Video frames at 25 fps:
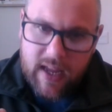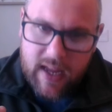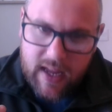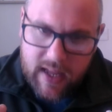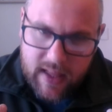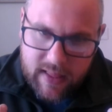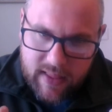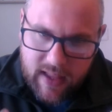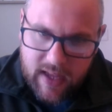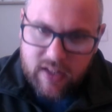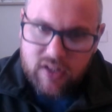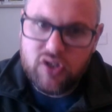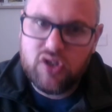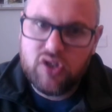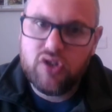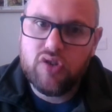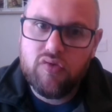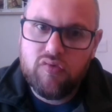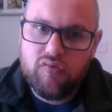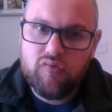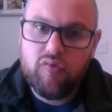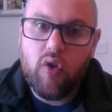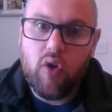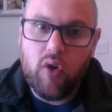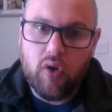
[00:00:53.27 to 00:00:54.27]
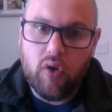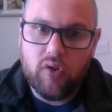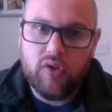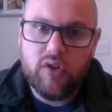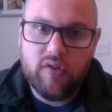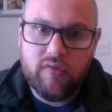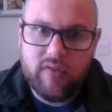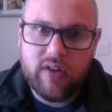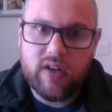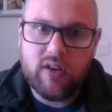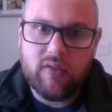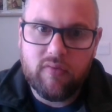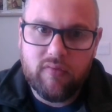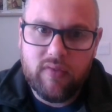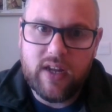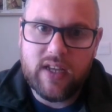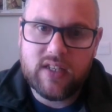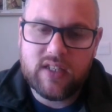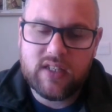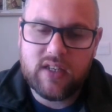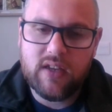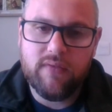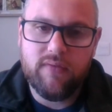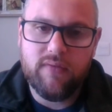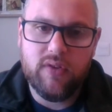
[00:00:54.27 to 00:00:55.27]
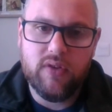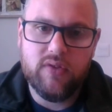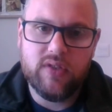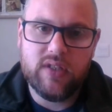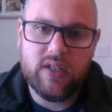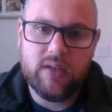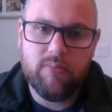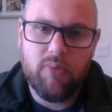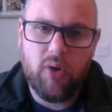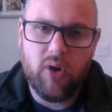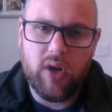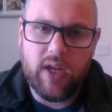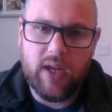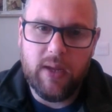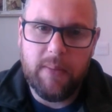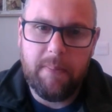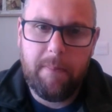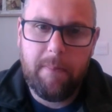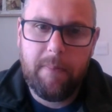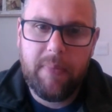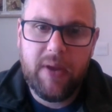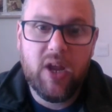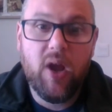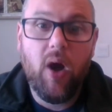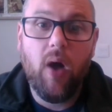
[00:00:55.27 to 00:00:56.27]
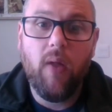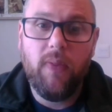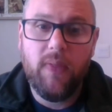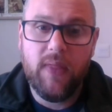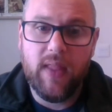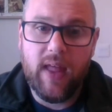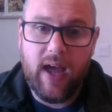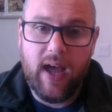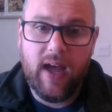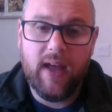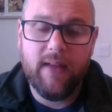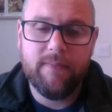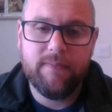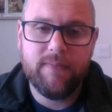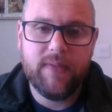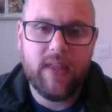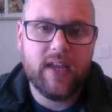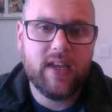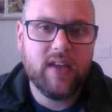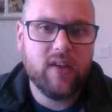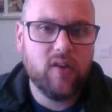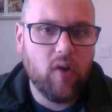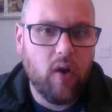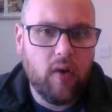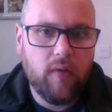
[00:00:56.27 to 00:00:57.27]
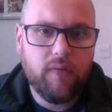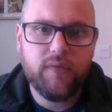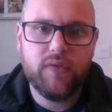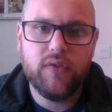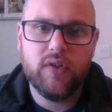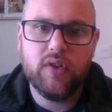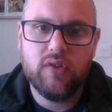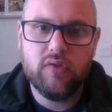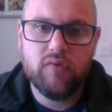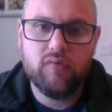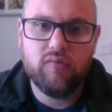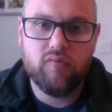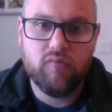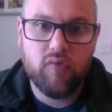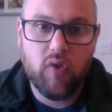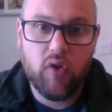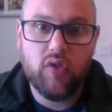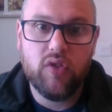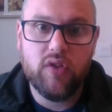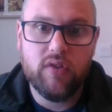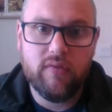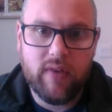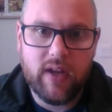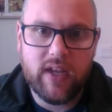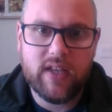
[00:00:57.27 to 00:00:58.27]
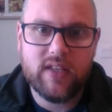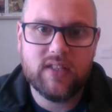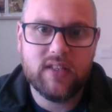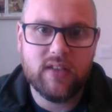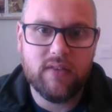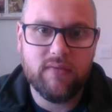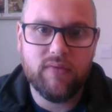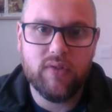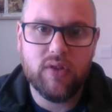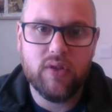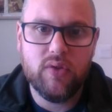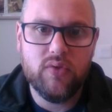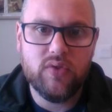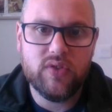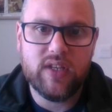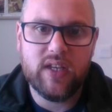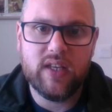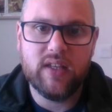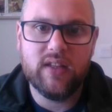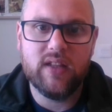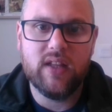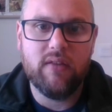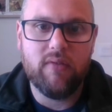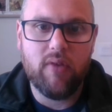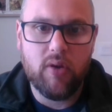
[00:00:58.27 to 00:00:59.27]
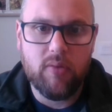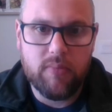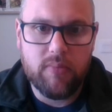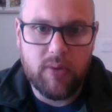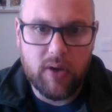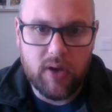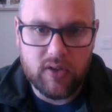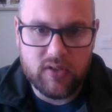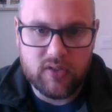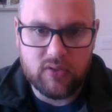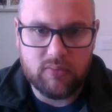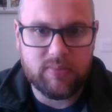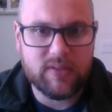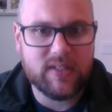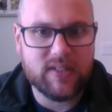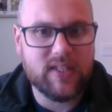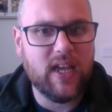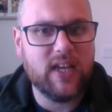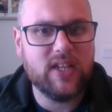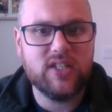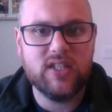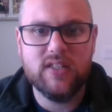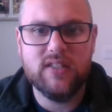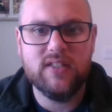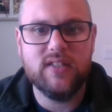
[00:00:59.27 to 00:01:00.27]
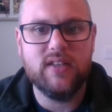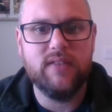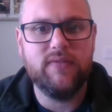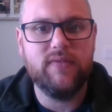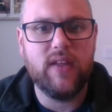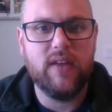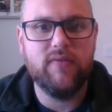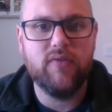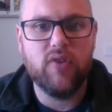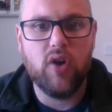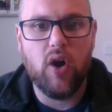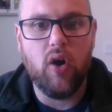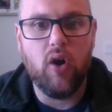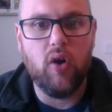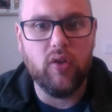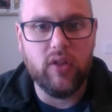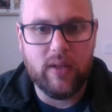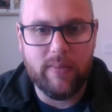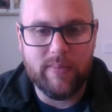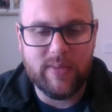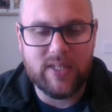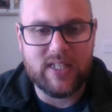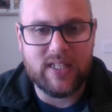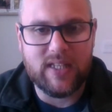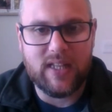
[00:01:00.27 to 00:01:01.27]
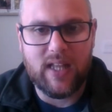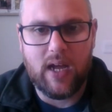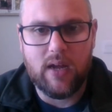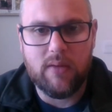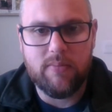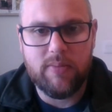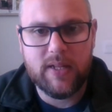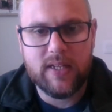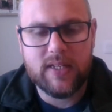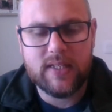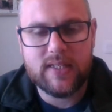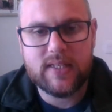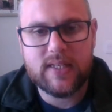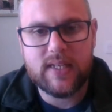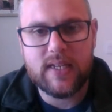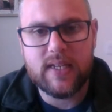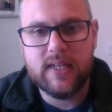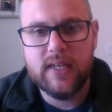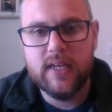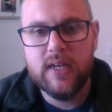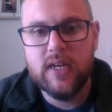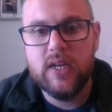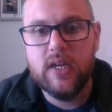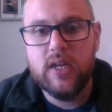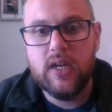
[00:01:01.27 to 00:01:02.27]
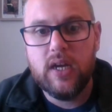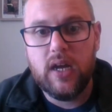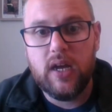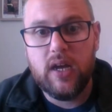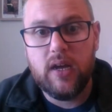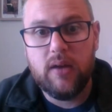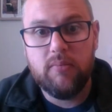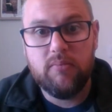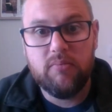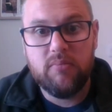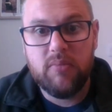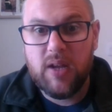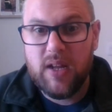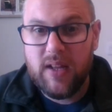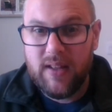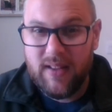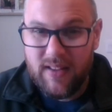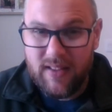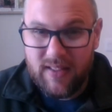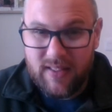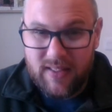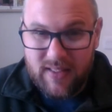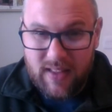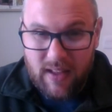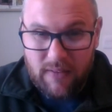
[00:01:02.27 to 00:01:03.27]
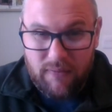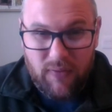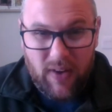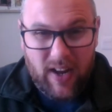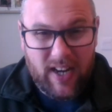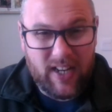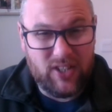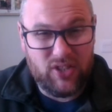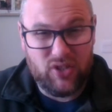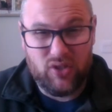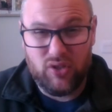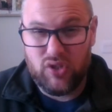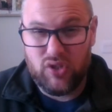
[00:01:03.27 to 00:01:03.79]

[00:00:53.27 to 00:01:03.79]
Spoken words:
they do run a real risk of losing money. Beyond that, they can often run the risk of losing their own personal possessions if they've got unlimited liability, their financial